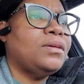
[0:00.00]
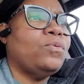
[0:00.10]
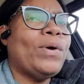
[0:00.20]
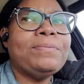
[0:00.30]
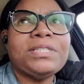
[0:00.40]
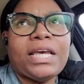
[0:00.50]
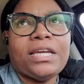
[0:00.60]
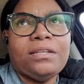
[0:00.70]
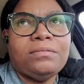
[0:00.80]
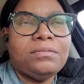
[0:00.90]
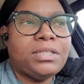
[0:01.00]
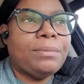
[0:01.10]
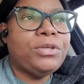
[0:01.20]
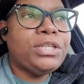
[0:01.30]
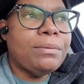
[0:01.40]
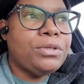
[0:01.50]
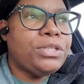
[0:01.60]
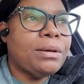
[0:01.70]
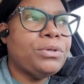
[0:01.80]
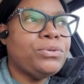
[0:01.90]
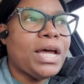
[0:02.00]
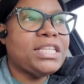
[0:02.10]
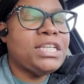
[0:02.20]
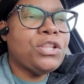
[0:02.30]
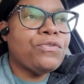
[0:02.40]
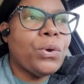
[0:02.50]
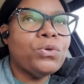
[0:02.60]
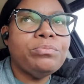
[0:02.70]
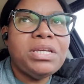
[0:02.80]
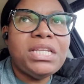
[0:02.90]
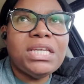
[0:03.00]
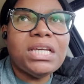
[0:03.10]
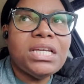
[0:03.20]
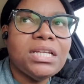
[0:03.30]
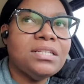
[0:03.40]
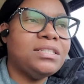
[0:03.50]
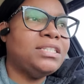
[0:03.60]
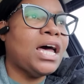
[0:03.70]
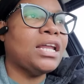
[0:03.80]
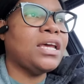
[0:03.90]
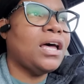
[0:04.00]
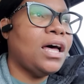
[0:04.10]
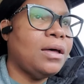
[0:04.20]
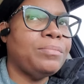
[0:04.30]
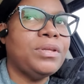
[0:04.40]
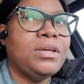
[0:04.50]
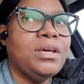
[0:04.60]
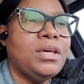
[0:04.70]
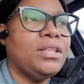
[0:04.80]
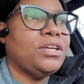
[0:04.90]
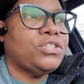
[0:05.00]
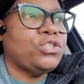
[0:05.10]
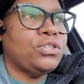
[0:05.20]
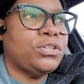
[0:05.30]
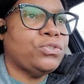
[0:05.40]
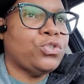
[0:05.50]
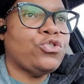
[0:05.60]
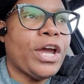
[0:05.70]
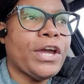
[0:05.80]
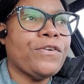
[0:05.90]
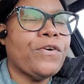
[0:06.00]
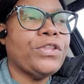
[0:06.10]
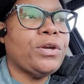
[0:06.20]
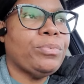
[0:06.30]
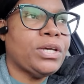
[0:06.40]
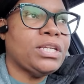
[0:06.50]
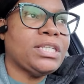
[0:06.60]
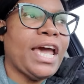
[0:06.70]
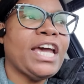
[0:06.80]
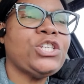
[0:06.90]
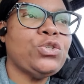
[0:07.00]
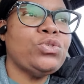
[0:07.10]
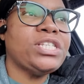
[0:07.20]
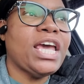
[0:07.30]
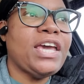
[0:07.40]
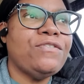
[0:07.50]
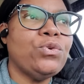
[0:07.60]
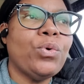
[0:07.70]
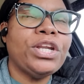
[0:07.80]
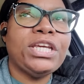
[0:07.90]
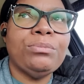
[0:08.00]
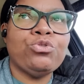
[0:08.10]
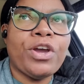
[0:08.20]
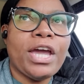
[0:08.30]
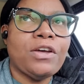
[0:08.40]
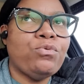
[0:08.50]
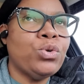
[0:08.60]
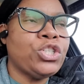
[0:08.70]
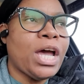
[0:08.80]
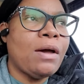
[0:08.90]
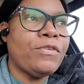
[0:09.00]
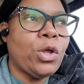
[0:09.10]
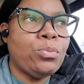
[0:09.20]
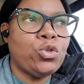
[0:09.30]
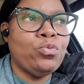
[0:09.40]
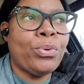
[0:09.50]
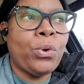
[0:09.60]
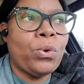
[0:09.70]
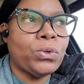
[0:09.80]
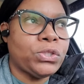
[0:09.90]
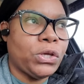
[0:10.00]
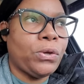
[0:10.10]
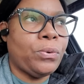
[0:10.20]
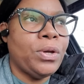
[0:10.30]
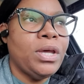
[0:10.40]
website, www.tillarosemedia.com. There's a there's a tracker on there because as you save, you want to keep track of which envelopes you pull. So,